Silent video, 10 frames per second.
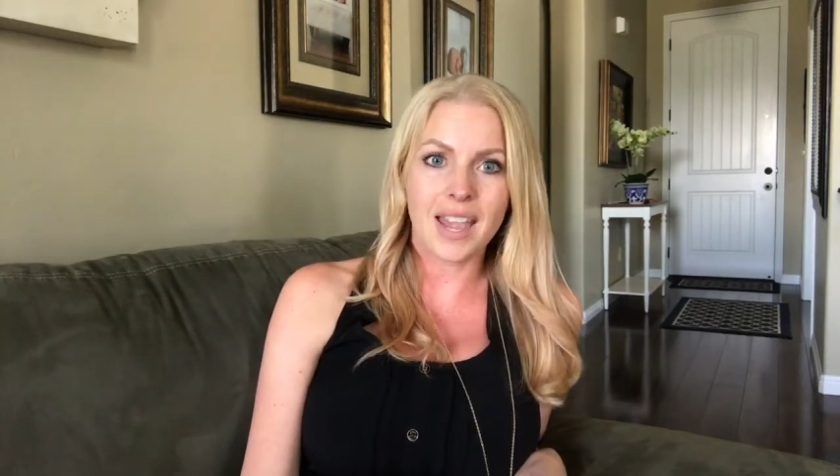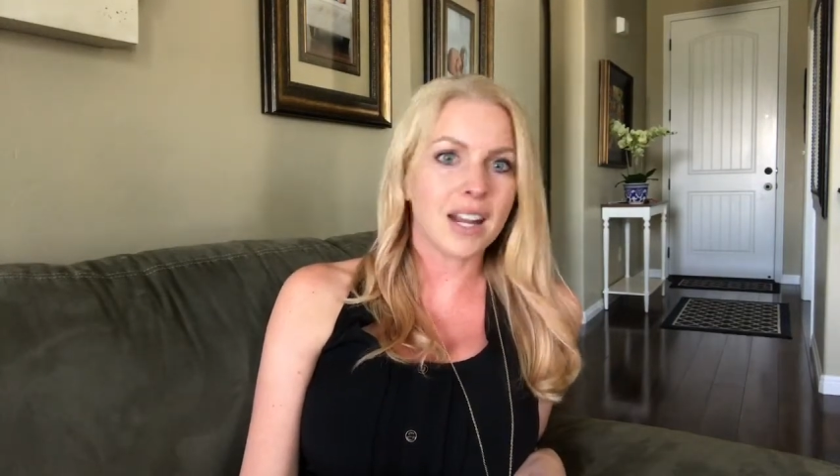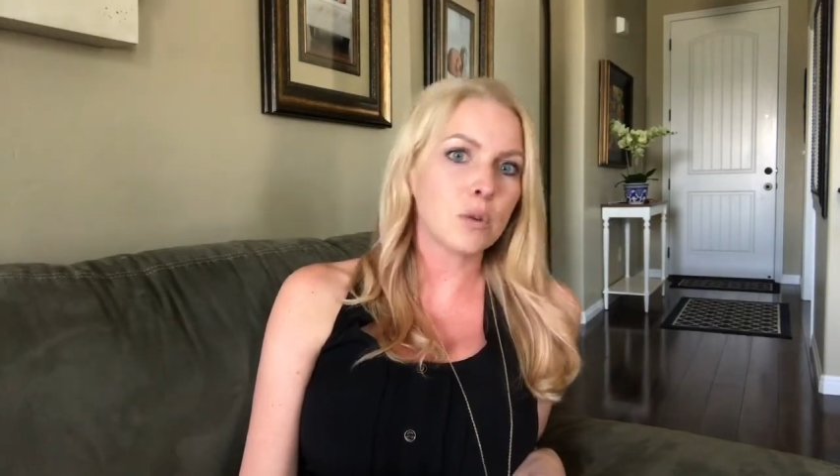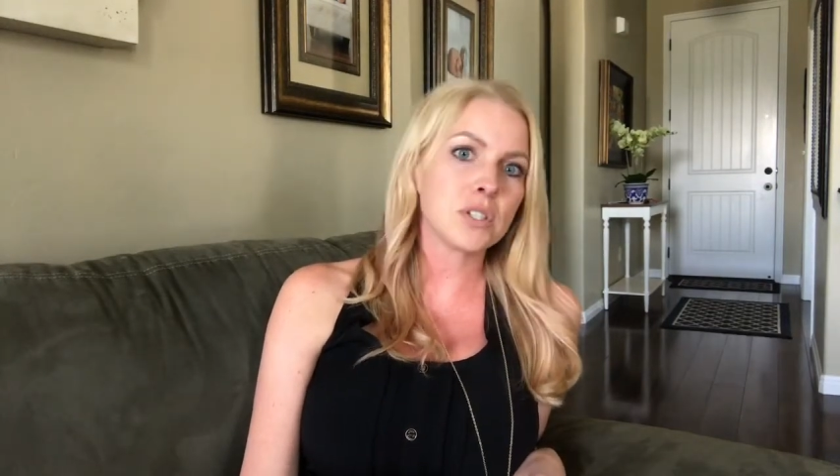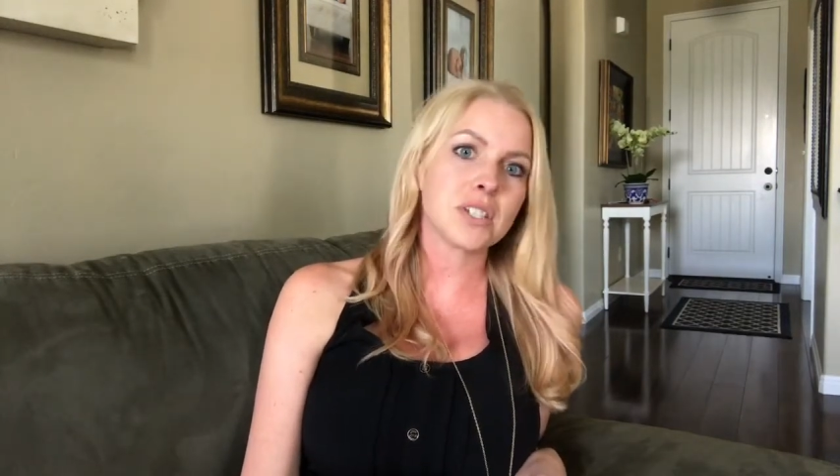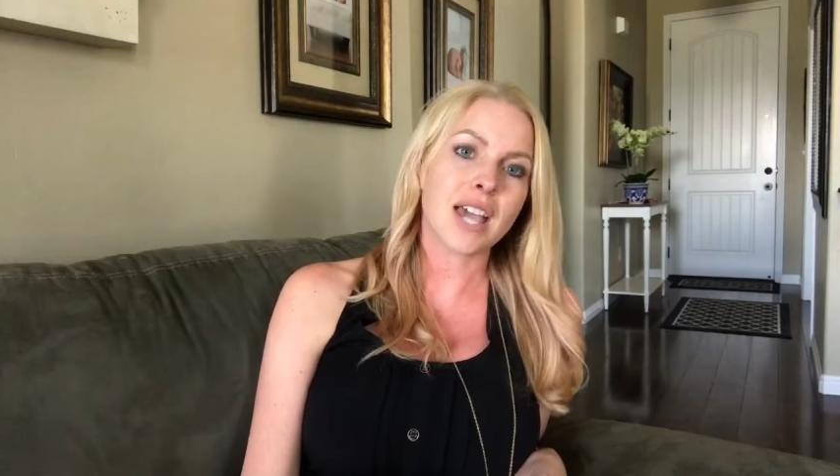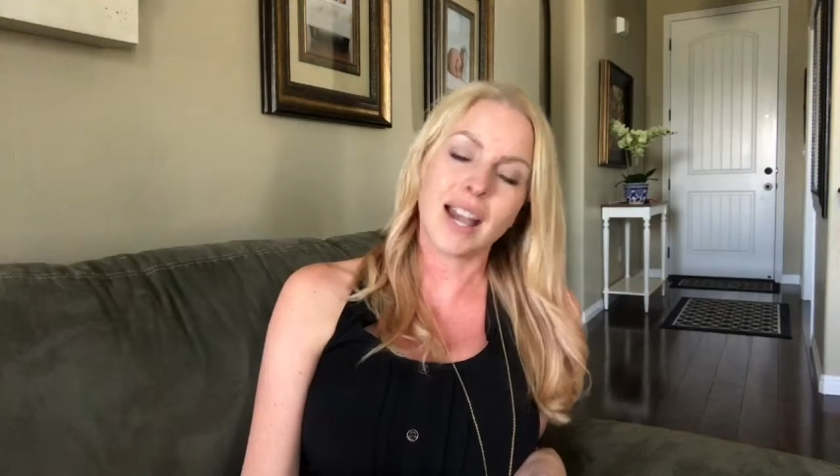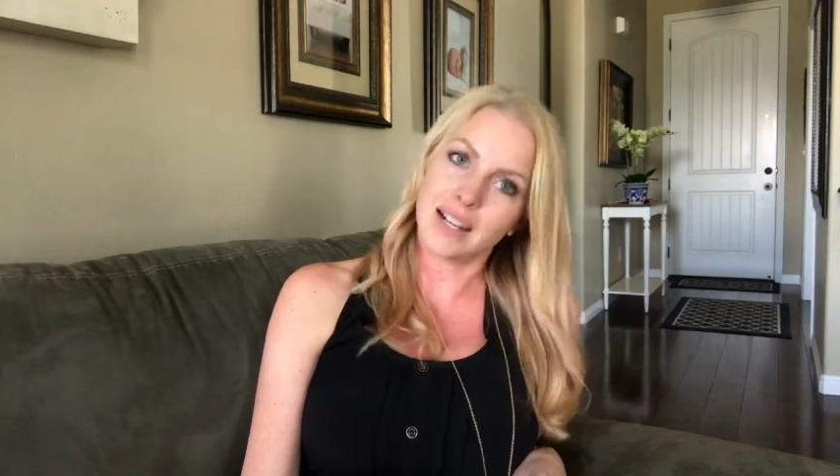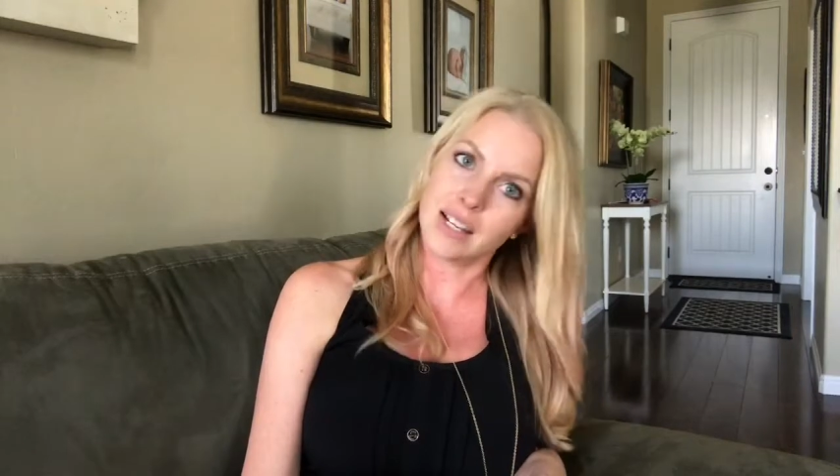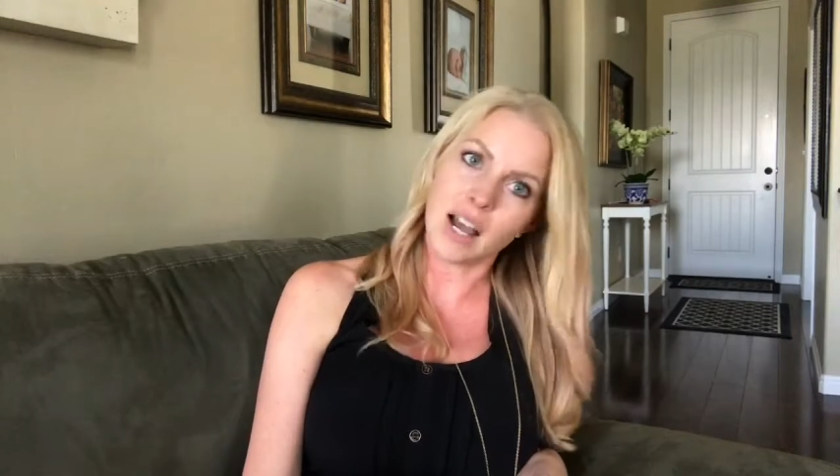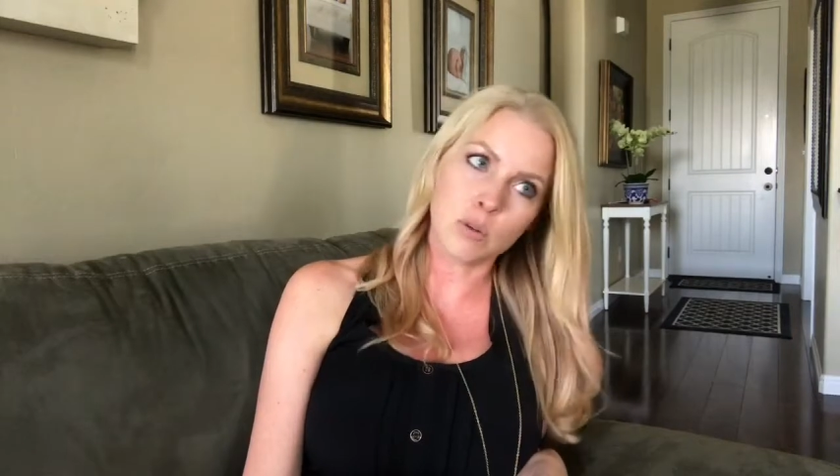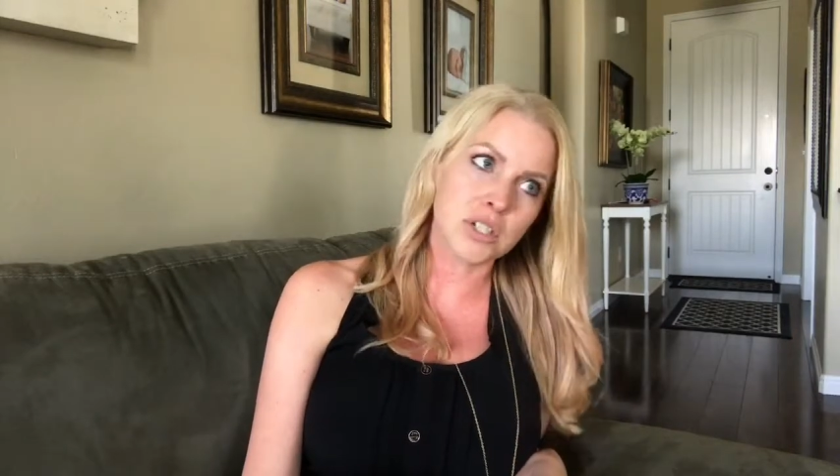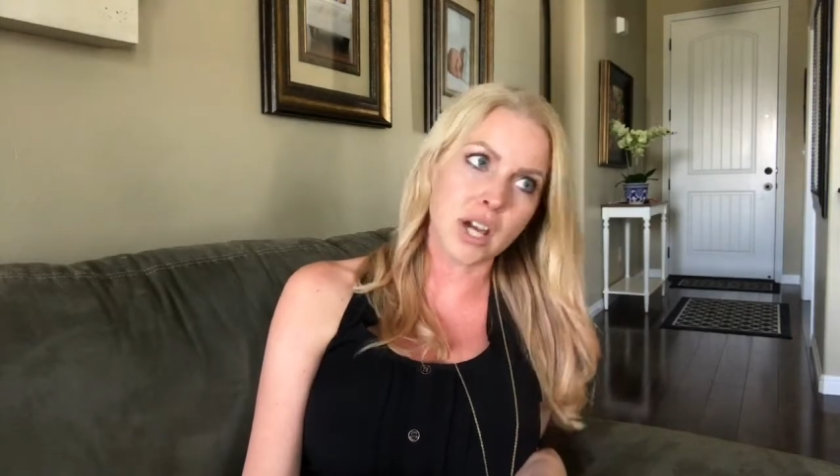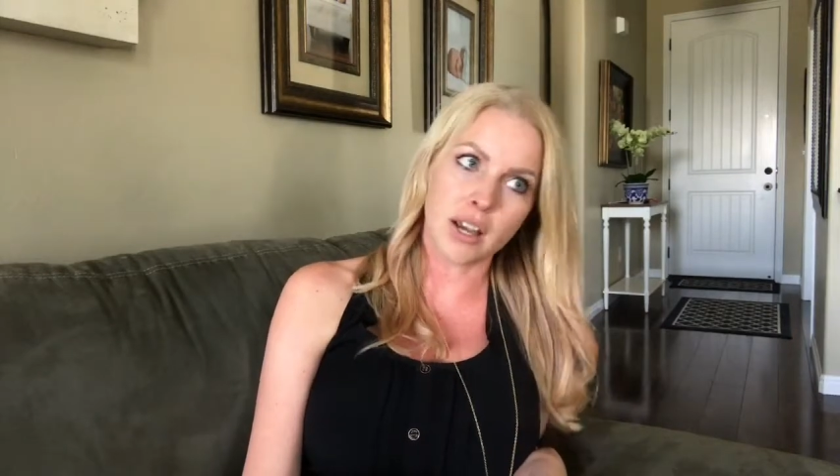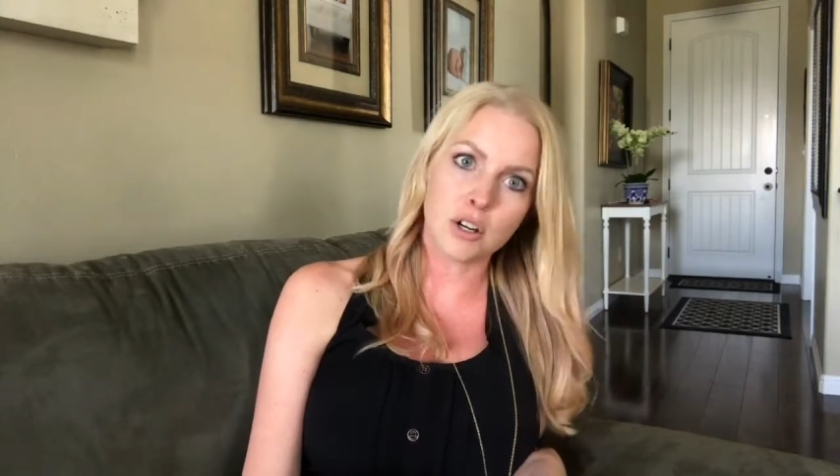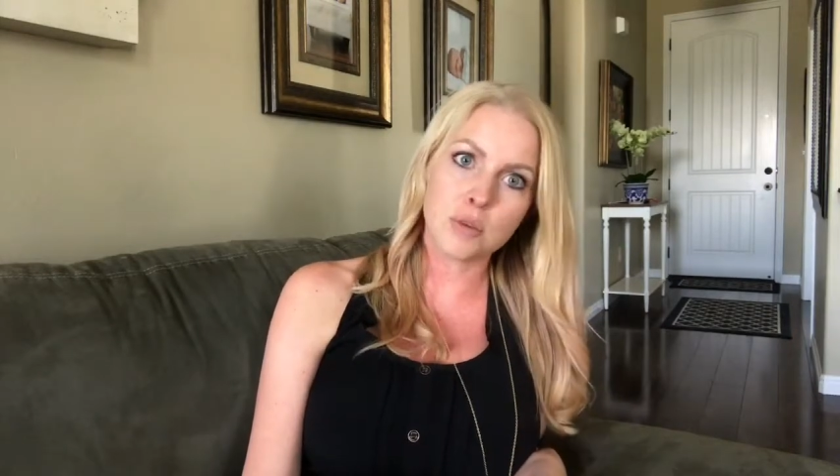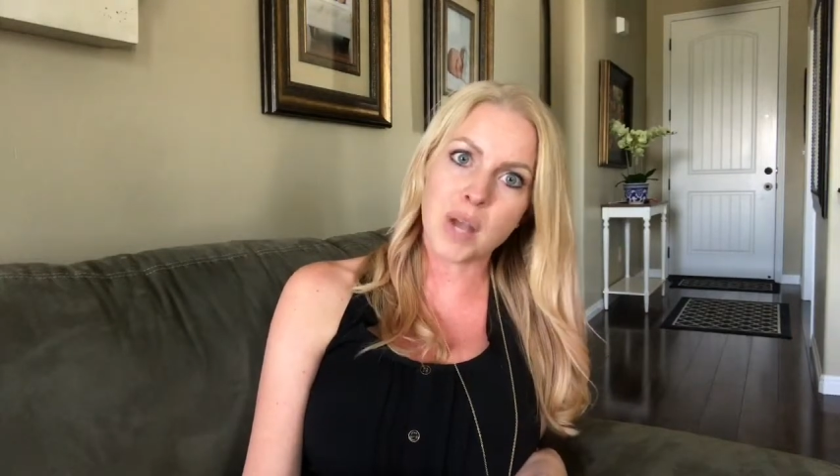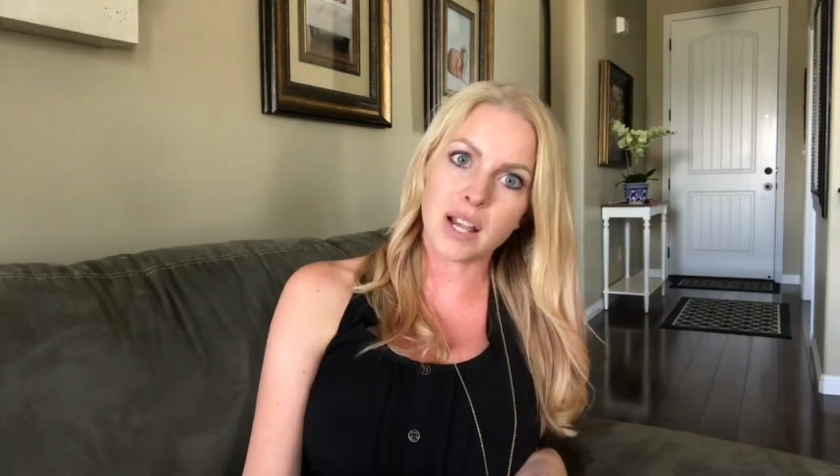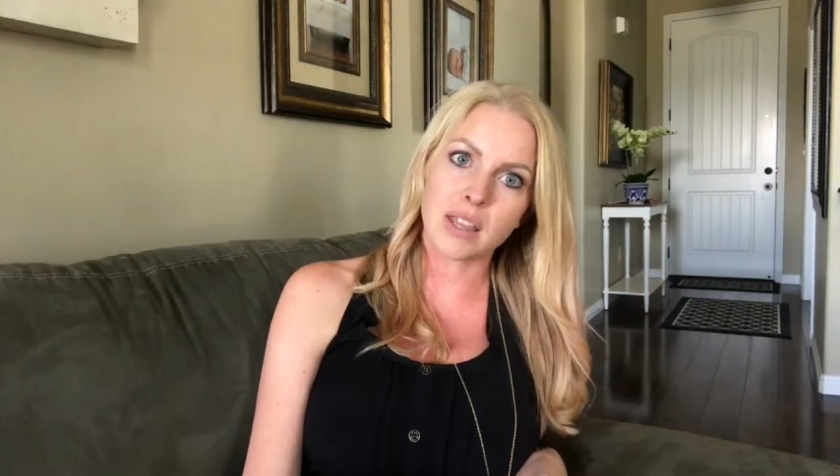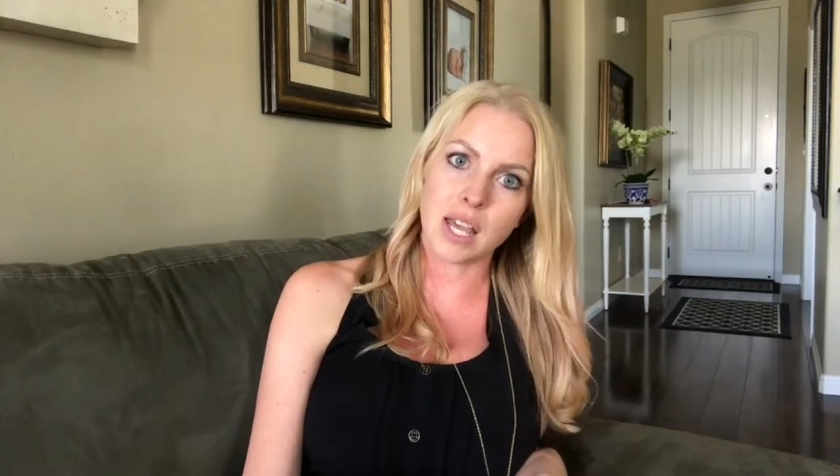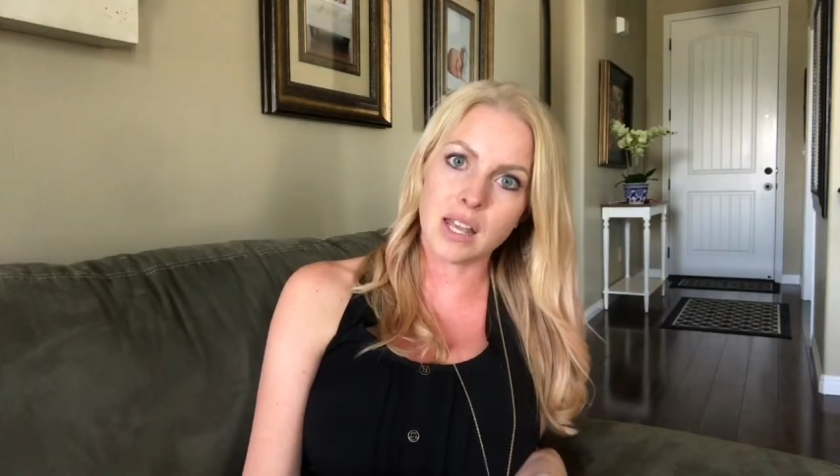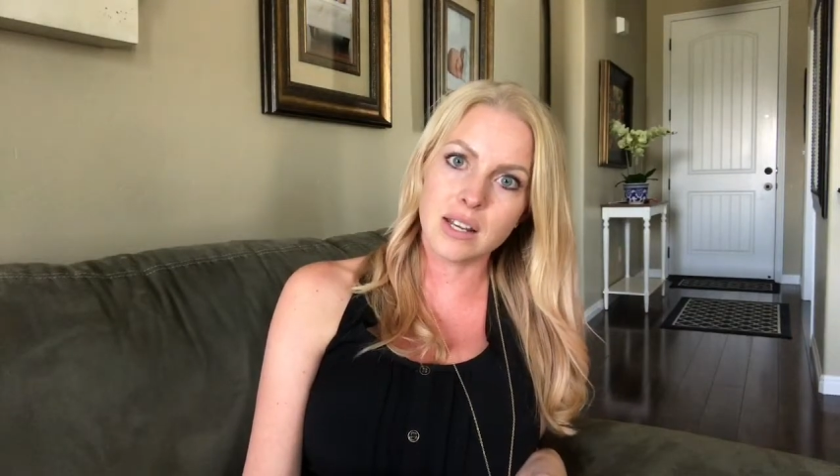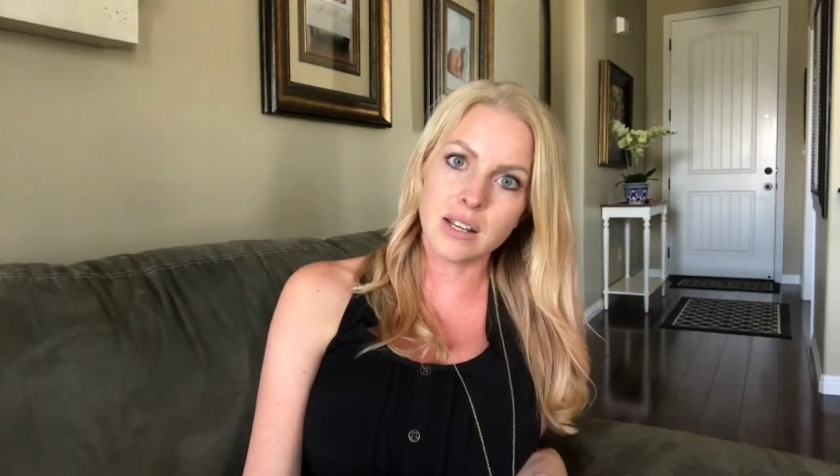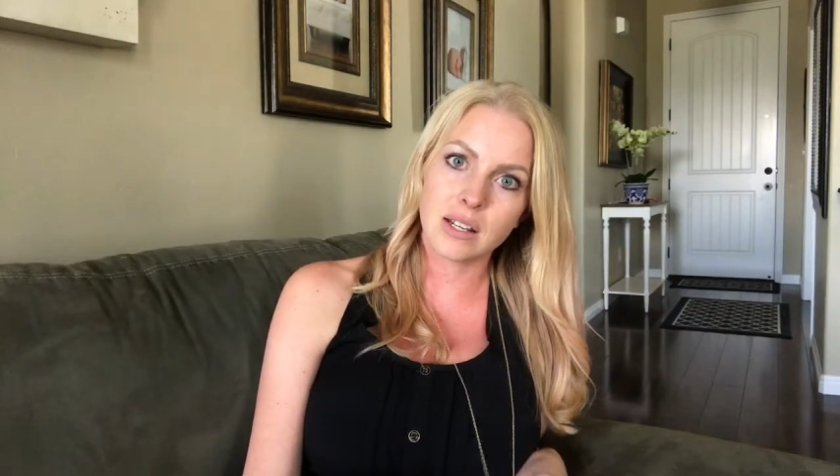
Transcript: And I was tired back then